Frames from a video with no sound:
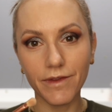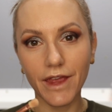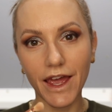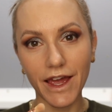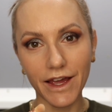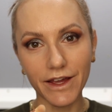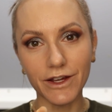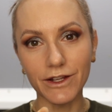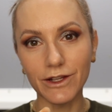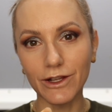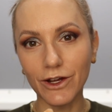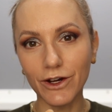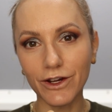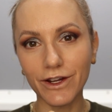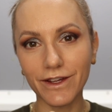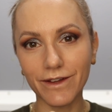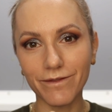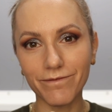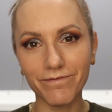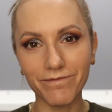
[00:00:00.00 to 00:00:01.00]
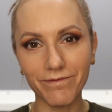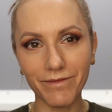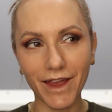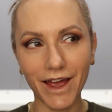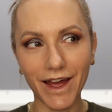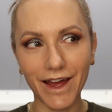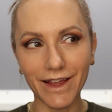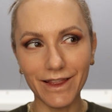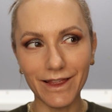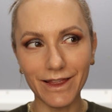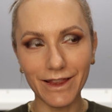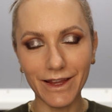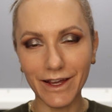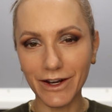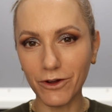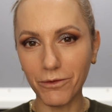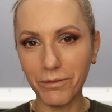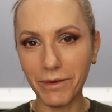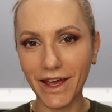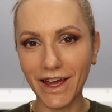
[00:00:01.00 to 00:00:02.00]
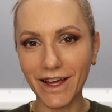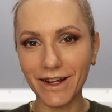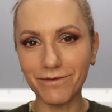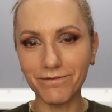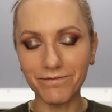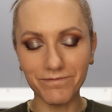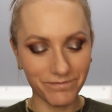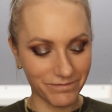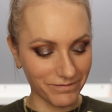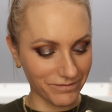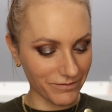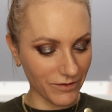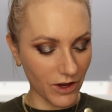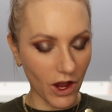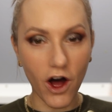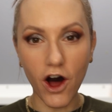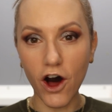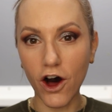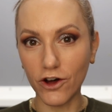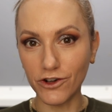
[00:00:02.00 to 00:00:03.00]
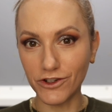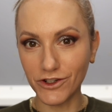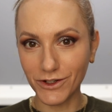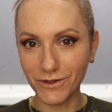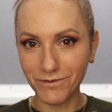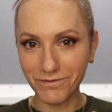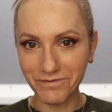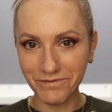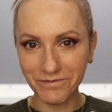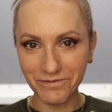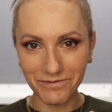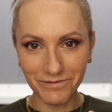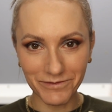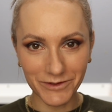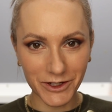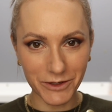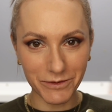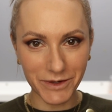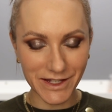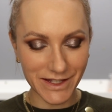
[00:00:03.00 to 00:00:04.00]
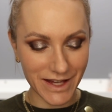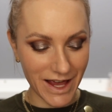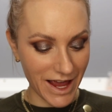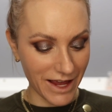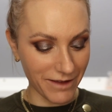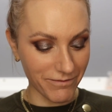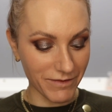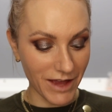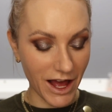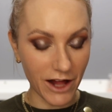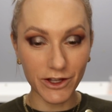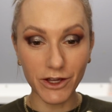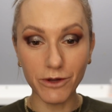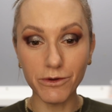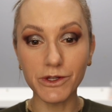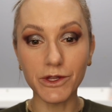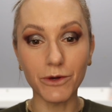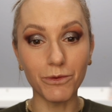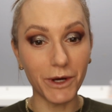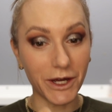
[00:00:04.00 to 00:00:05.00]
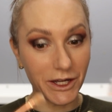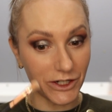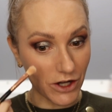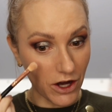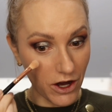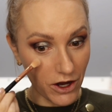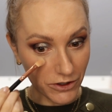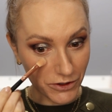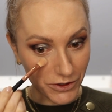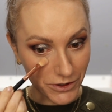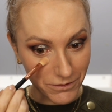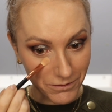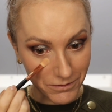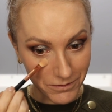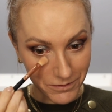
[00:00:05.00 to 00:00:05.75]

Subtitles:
it can look a little bit odd, shall we say. I'll use the word odd.